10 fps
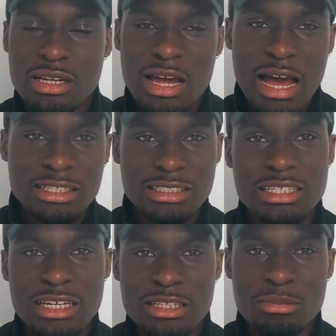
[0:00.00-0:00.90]
as I
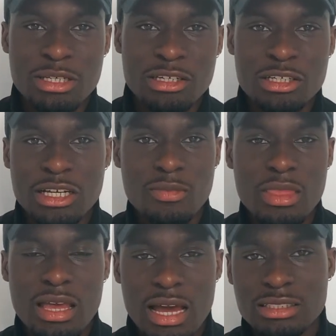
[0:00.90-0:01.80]
said at the beginning
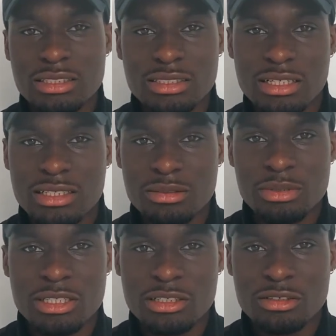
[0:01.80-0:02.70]

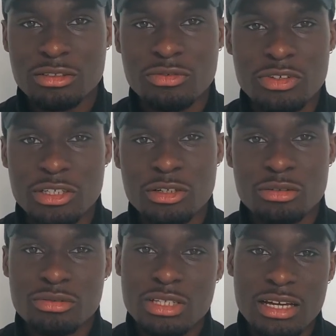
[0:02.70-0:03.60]
of the
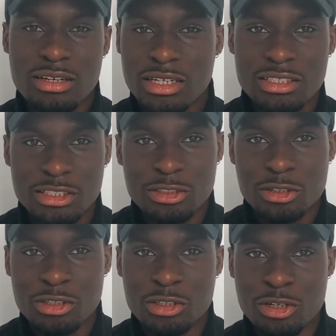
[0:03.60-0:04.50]
video, that collection is
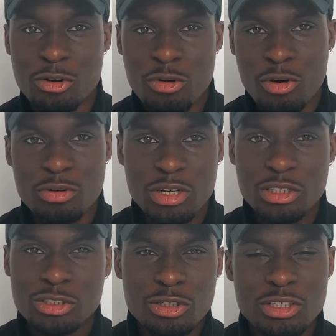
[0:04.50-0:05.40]
only going to grow,
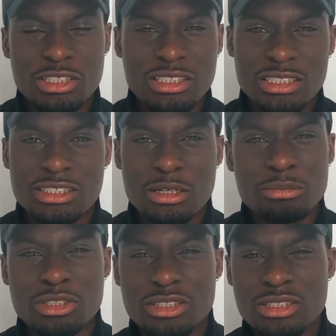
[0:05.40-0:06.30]
so you're going to see some
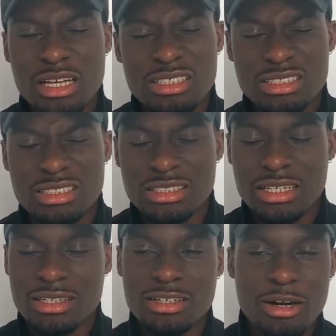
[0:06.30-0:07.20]
stunners in
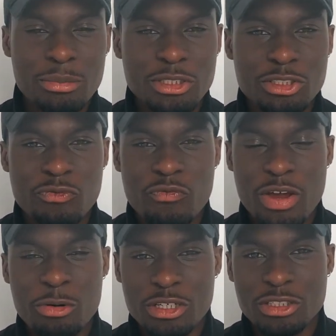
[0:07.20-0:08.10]
there coming
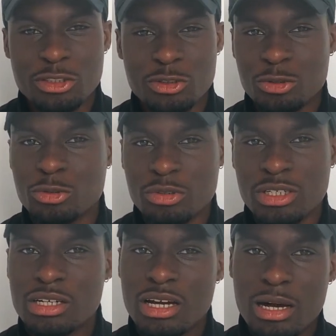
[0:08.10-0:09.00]
very soon.
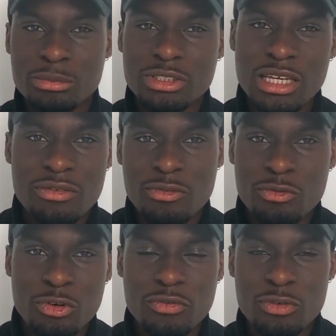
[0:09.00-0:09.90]
I'm saving
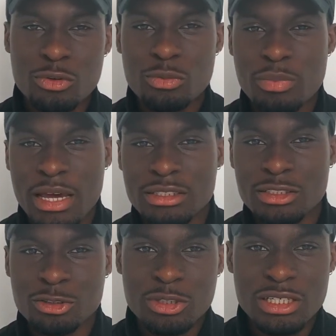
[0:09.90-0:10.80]
for a few pairs
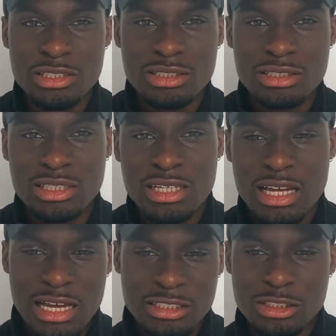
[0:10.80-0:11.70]
of trainers
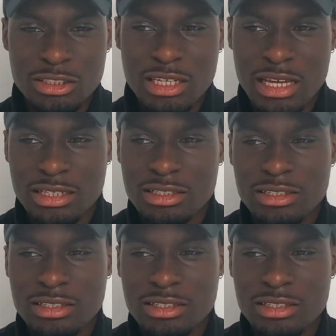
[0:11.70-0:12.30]
and just like